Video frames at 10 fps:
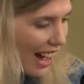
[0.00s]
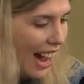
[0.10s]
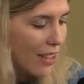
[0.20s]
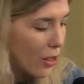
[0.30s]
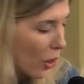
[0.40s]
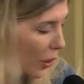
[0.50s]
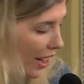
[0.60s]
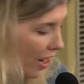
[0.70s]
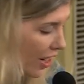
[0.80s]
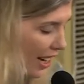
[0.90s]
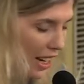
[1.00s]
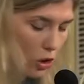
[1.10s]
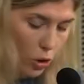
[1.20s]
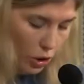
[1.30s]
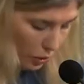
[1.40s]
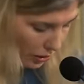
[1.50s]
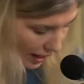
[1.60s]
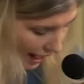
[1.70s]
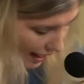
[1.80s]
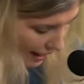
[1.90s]
And so here to introduce
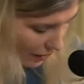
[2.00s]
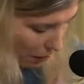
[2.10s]
that is